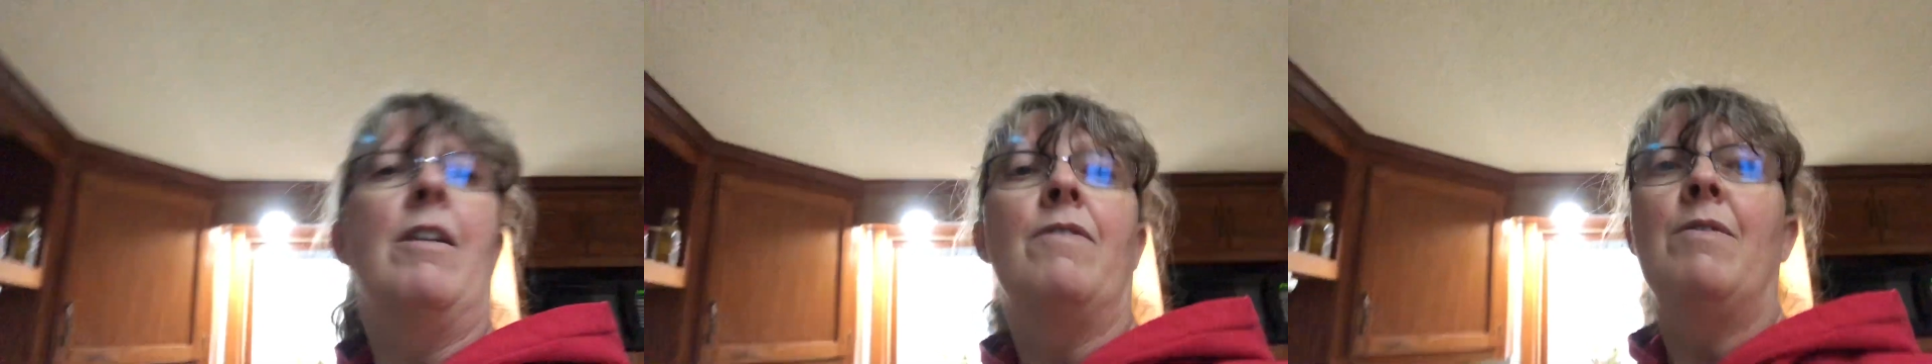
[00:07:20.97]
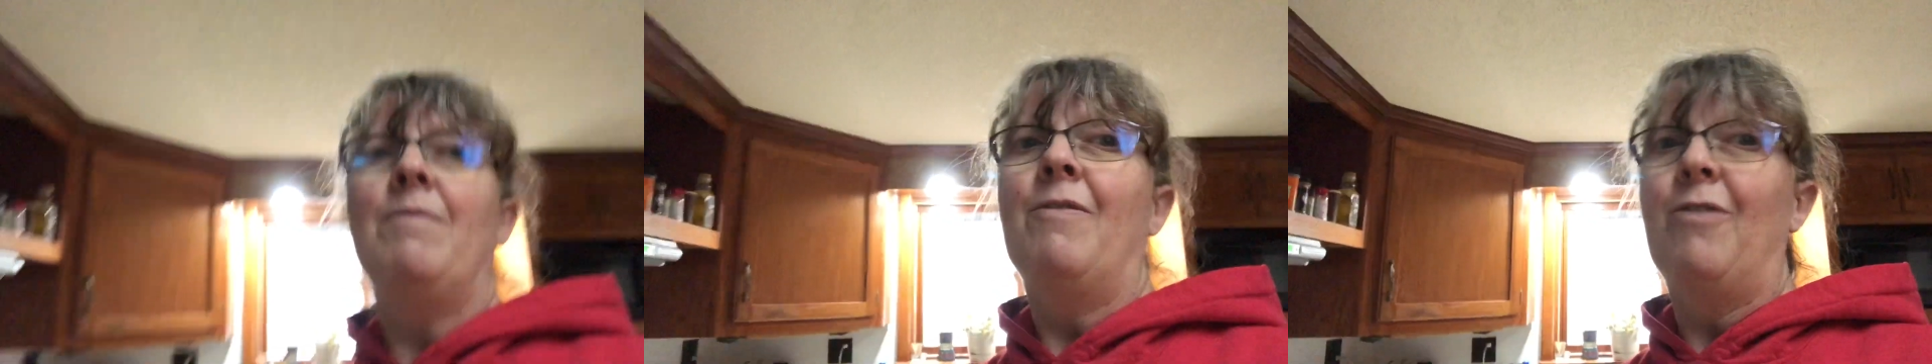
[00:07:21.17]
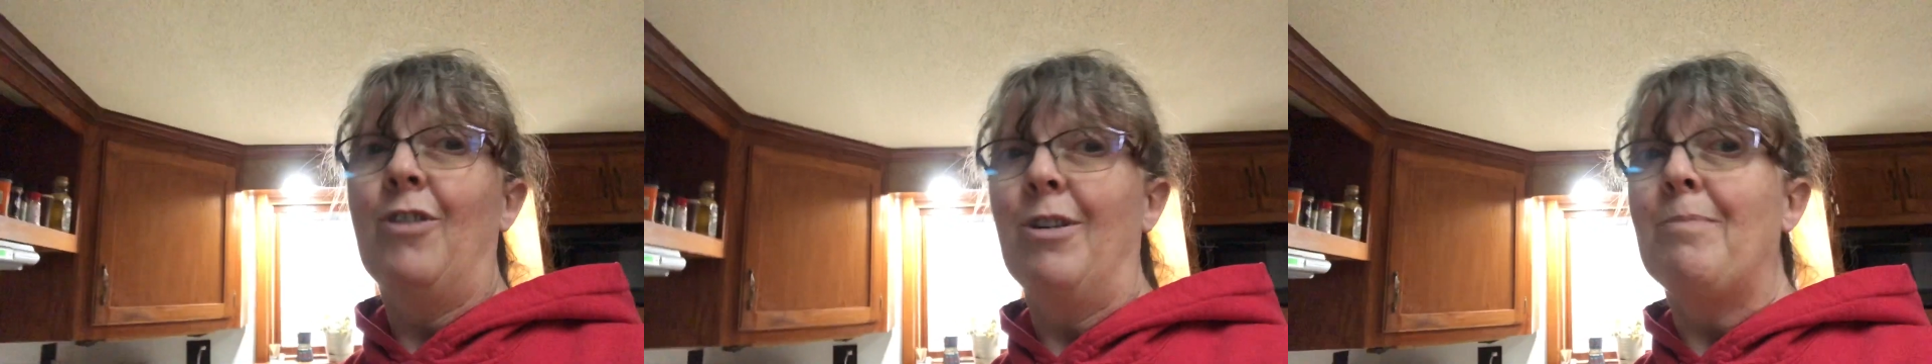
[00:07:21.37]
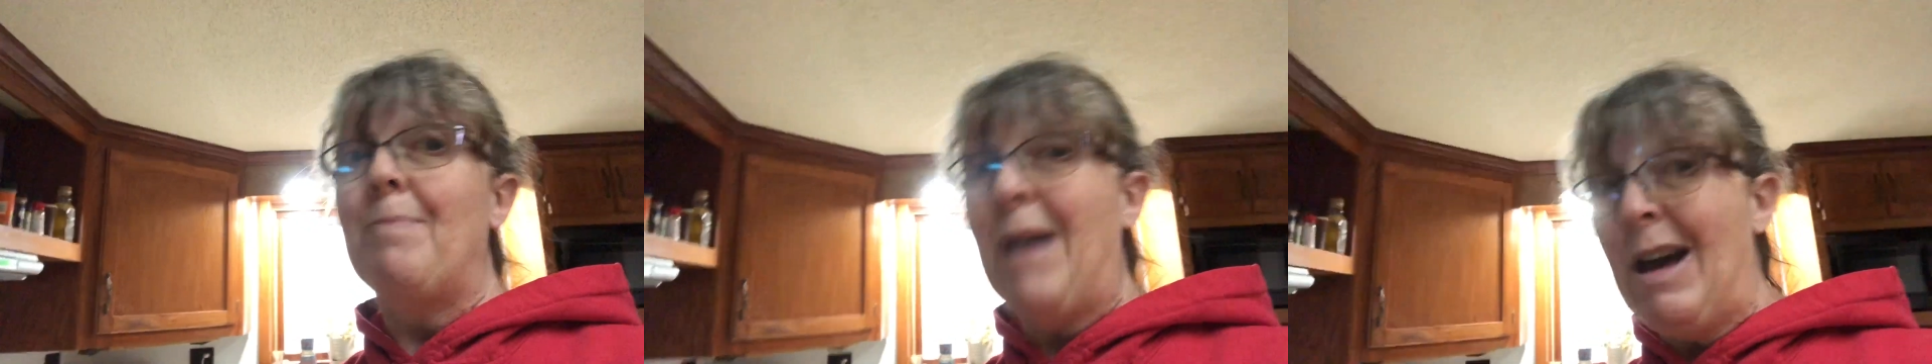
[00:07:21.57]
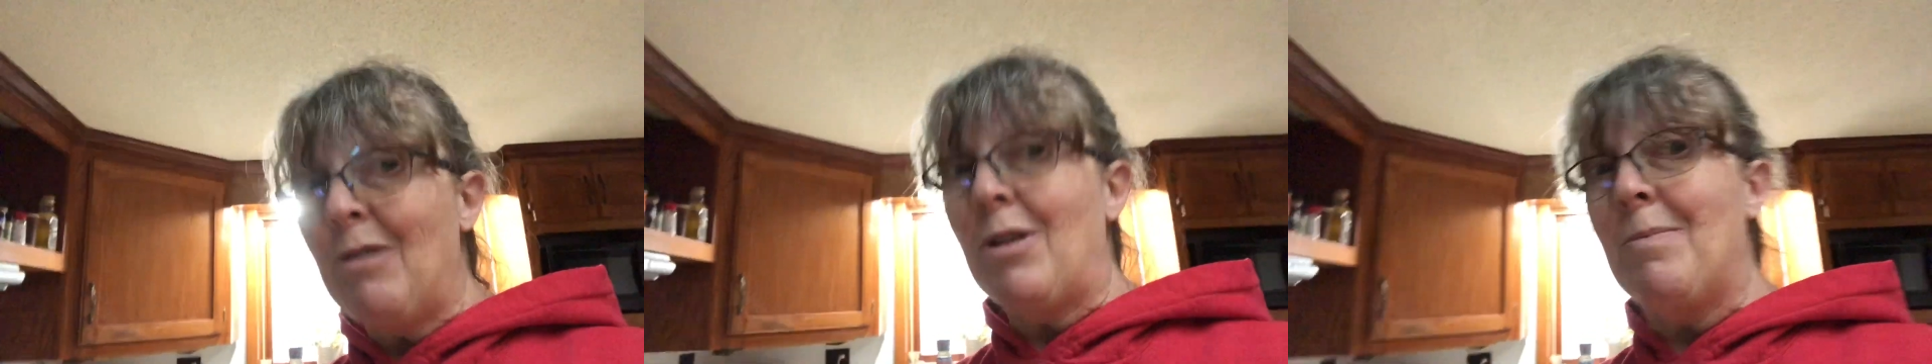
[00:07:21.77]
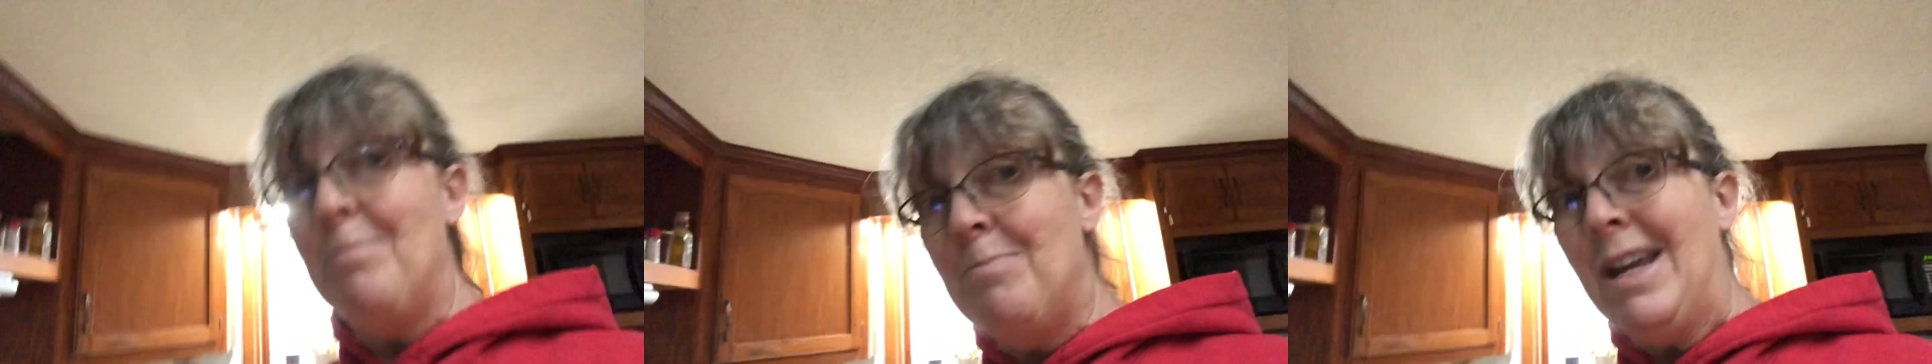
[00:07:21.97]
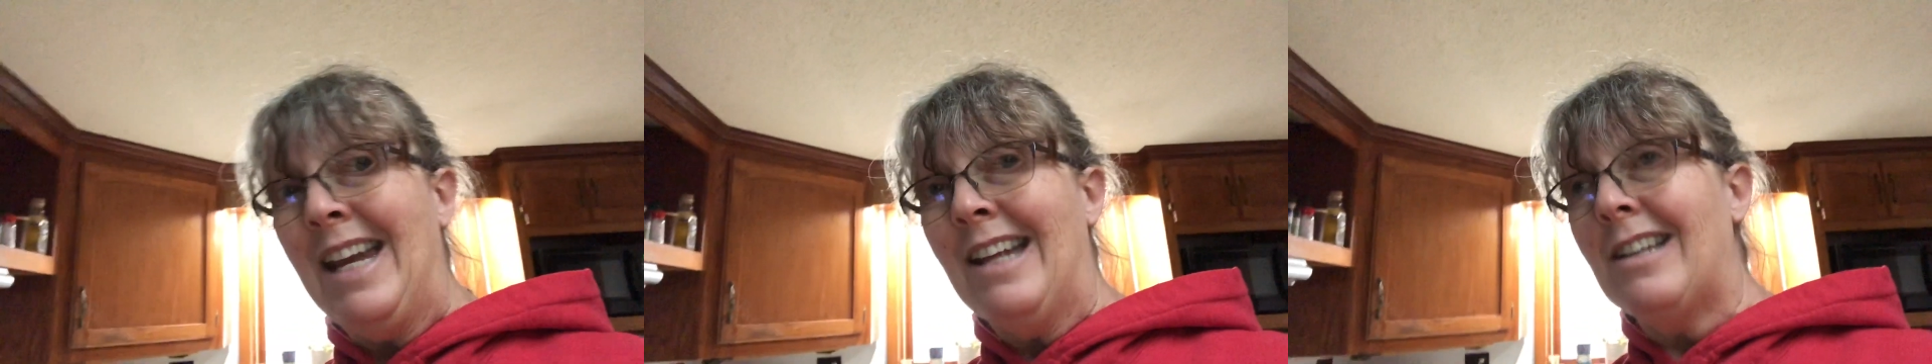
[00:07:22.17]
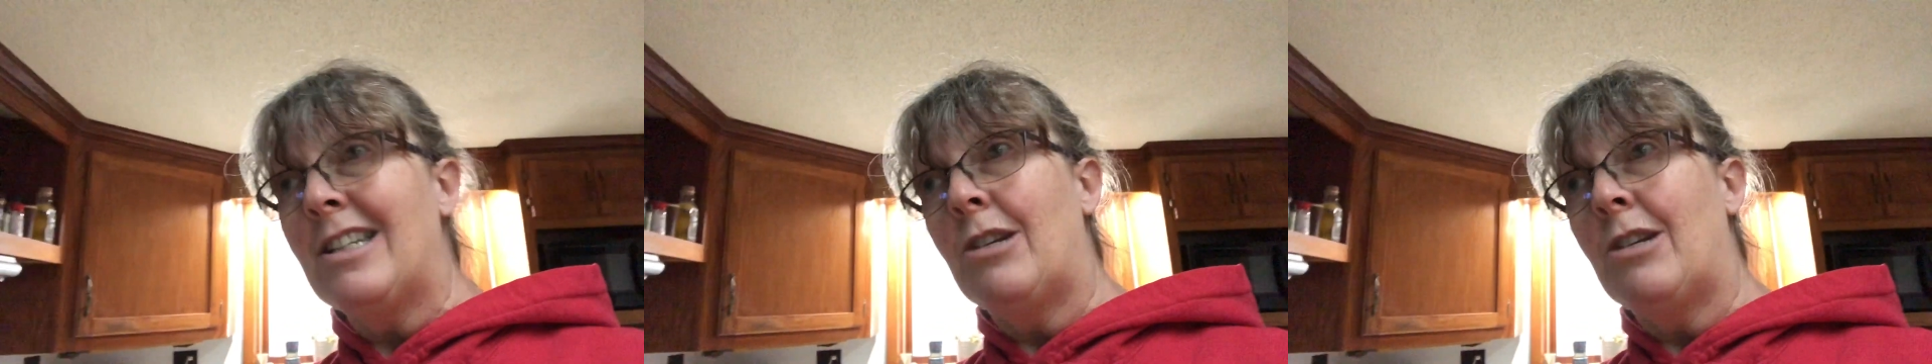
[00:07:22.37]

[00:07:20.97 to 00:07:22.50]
them for about a minute